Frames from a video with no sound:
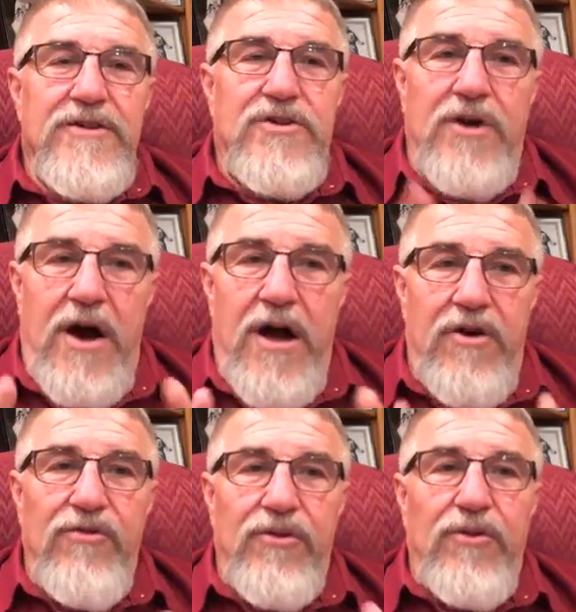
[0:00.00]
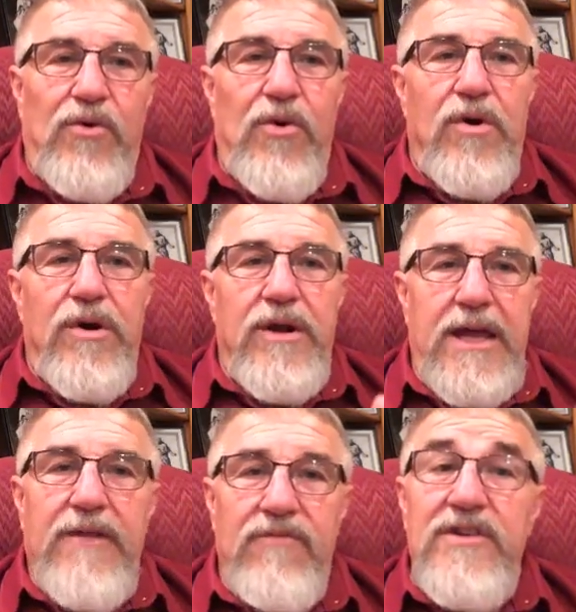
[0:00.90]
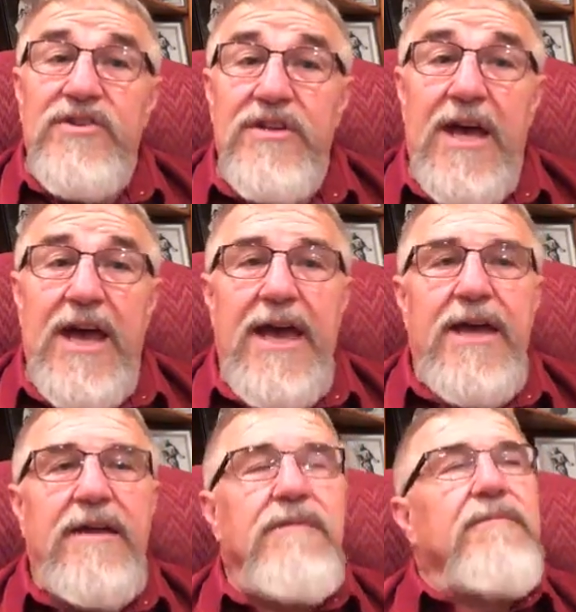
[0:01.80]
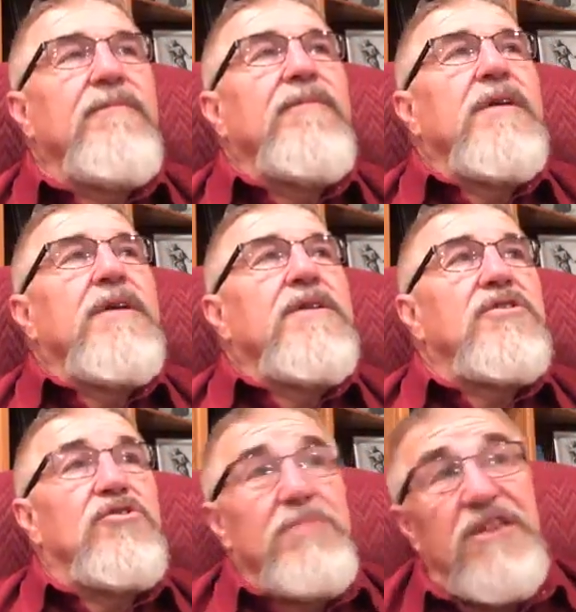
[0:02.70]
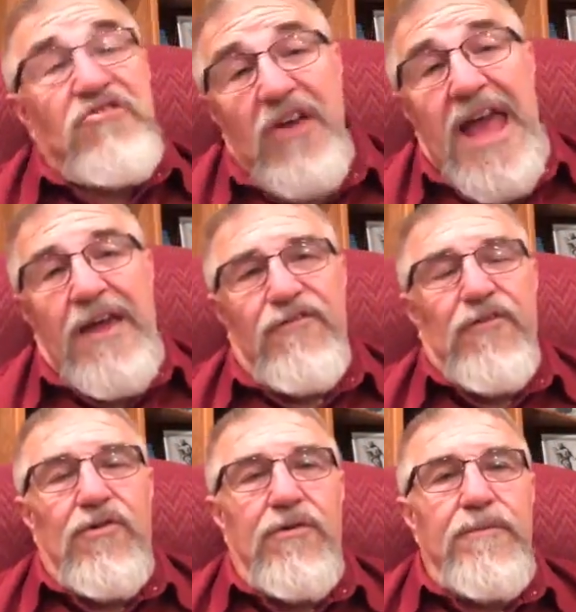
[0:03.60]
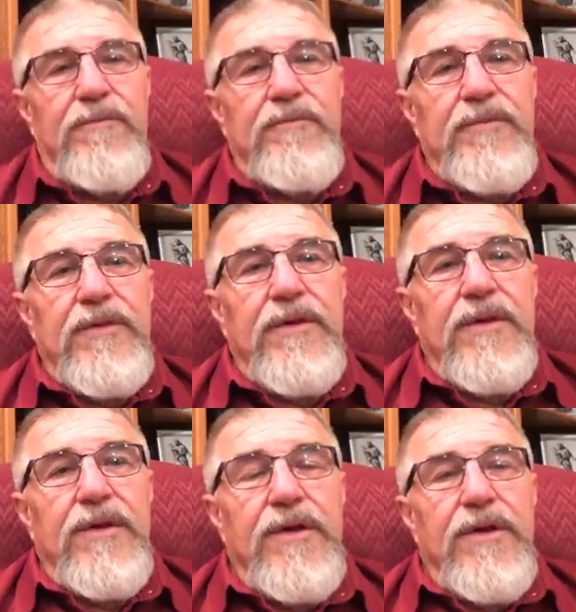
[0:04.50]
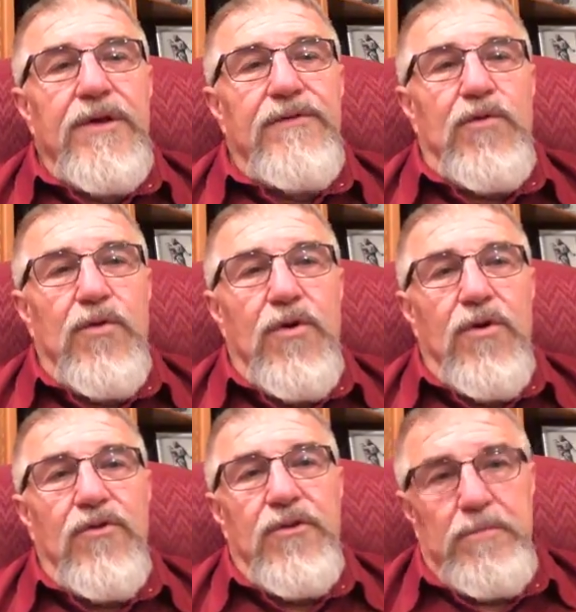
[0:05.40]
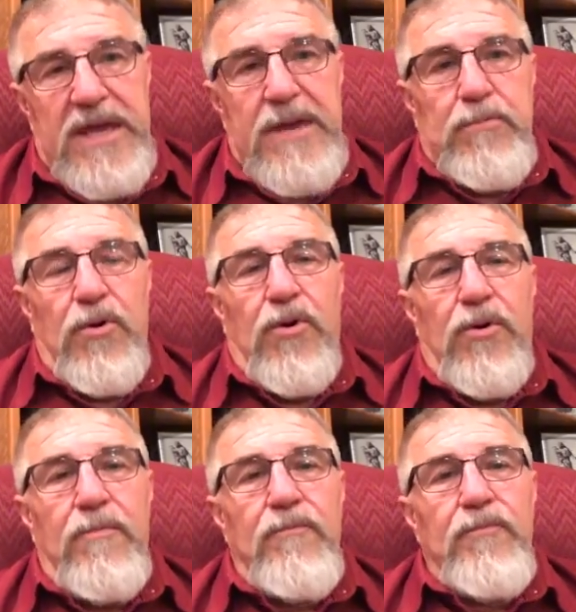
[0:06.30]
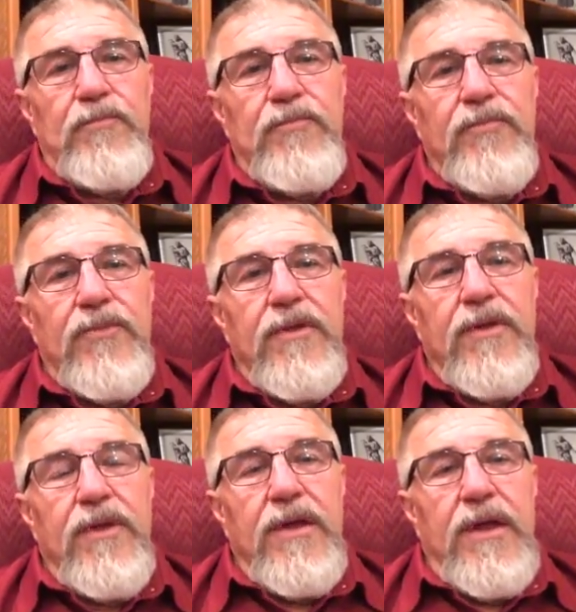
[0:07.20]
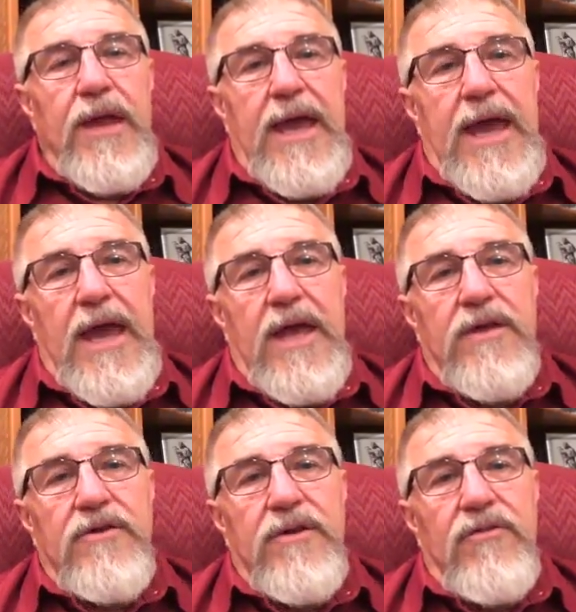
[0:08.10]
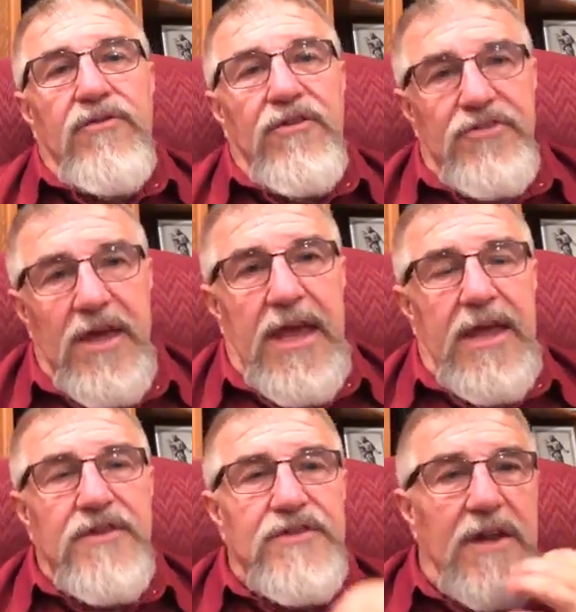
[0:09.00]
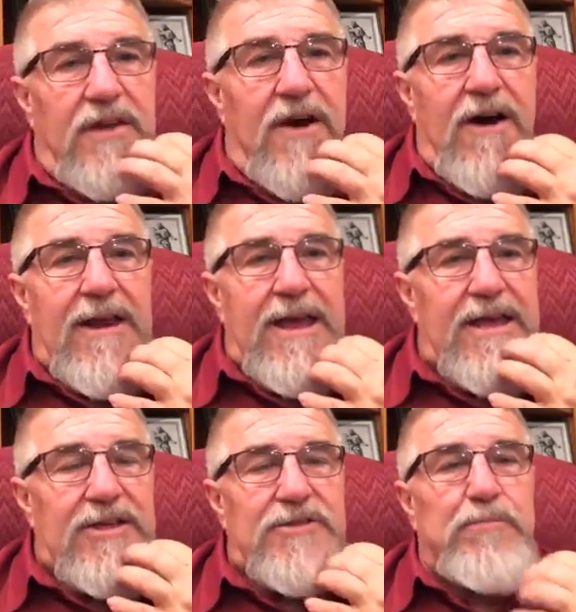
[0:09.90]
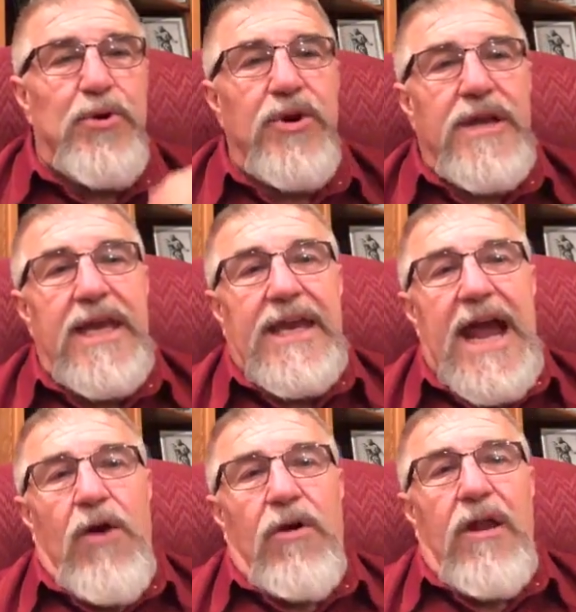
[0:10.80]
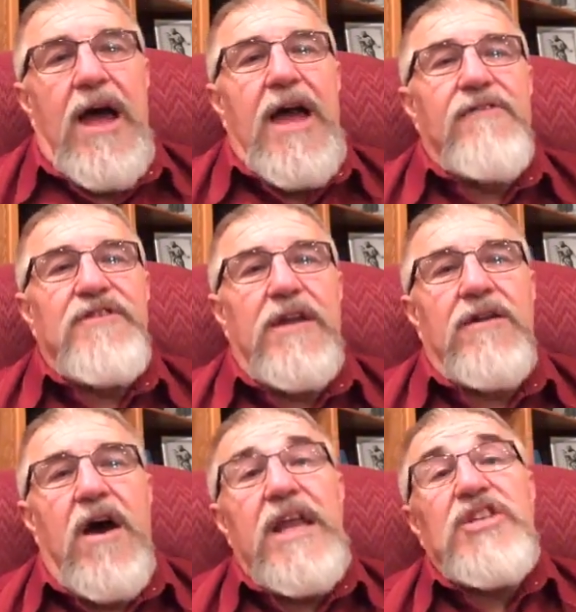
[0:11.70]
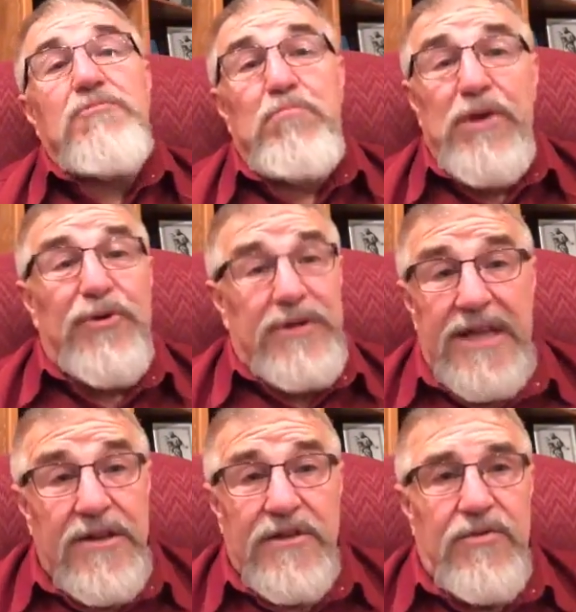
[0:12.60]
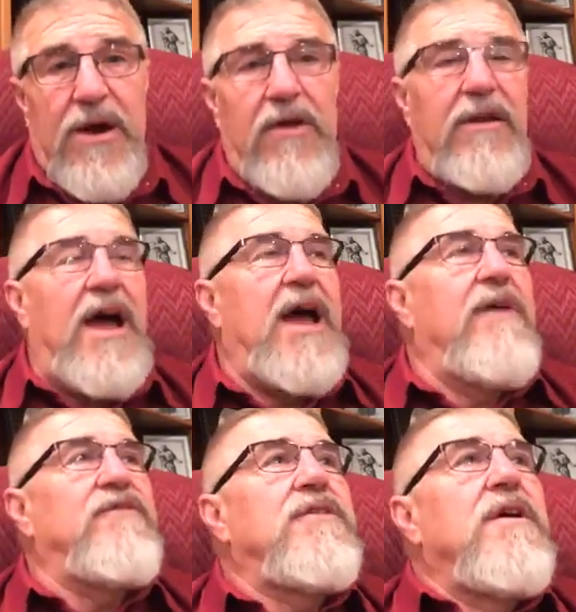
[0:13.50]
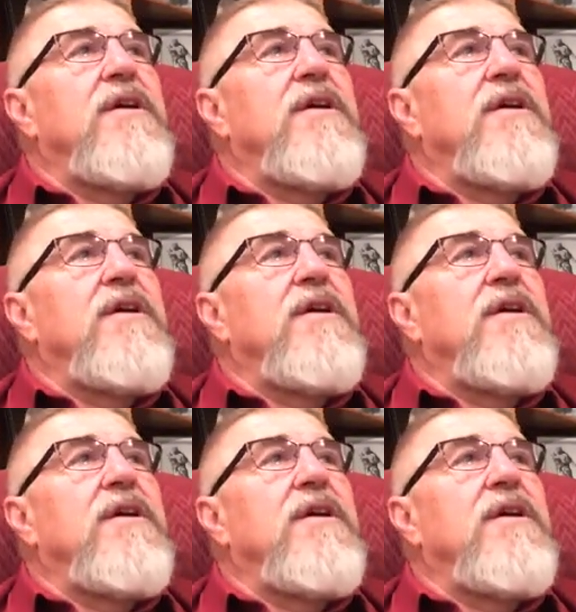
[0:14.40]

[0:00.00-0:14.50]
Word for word: to honor the Lord in this day, to be thankful for the people and the things that God has put in our lives, that God has built into our lives,